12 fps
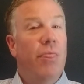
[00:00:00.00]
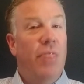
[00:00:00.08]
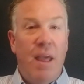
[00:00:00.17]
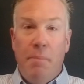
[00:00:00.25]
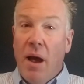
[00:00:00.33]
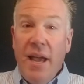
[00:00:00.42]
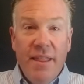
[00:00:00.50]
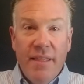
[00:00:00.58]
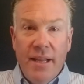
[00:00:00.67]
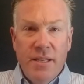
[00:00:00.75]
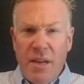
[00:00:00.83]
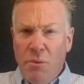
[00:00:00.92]
They might
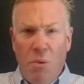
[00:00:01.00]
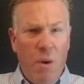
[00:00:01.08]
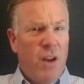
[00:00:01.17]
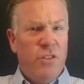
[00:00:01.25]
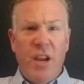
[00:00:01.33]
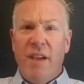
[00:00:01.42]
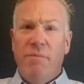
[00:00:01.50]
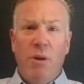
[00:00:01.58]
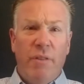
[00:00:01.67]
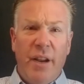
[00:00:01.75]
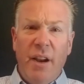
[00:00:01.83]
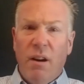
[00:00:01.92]
then say, well, why don't you have them
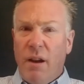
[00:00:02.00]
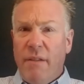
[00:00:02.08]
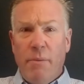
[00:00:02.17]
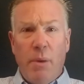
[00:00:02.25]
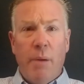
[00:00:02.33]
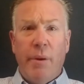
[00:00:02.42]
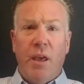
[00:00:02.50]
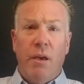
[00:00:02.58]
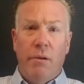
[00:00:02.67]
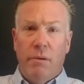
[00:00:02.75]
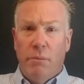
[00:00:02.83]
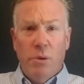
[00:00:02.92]
over here and have a
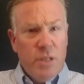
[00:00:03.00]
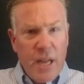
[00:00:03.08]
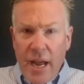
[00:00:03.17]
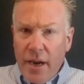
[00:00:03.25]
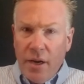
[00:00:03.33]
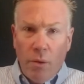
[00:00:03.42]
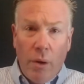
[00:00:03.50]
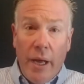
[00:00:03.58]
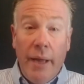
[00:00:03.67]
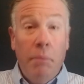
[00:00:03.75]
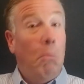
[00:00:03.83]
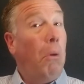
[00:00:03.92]
barbecue, and we'll stay out of your
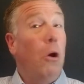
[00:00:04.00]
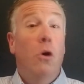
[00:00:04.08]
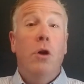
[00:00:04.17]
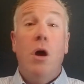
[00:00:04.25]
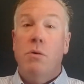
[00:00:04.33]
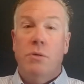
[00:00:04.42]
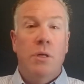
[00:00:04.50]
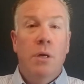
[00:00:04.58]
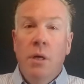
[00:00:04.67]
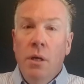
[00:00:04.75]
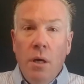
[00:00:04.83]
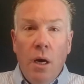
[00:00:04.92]
way. Well, who knows?
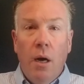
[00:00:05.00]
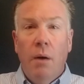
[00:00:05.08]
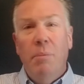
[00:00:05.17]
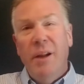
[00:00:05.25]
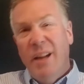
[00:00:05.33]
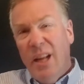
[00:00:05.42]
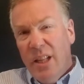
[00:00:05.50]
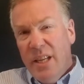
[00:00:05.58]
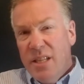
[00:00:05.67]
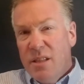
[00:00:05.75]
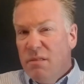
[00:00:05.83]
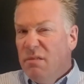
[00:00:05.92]
Uh, but at
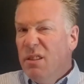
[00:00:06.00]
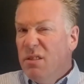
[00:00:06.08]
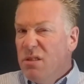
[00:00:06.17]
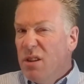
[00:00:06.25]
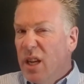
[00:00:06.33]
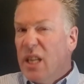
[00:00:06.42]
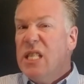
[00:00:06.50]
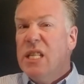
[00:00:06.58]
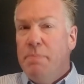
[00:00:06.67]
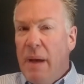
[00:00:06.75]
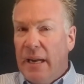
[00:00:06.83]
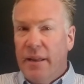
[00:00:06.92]
least you shouldn't
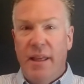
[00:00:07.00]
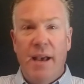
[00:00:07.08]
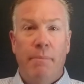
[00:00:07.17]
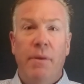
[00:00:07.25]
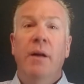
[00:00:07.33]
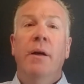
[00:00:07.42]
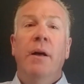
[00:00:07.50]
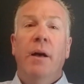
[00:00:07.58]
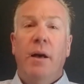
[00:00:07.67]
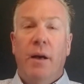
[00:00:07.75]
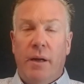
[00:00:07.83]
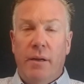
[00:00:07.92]
expect them
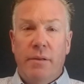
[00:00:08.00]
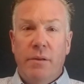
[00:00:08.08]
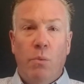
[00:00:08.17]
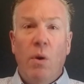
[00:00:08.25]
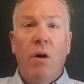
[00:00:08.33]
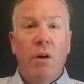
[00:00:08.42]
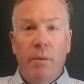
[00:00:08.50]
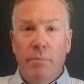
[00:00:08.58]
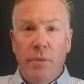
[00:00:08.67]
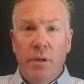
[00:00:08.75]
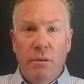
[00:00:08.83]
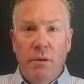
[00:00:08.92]
uh, to
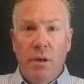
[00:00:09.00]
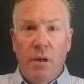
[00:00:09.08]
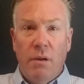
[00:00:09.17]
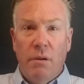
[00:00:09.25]
welcome uh,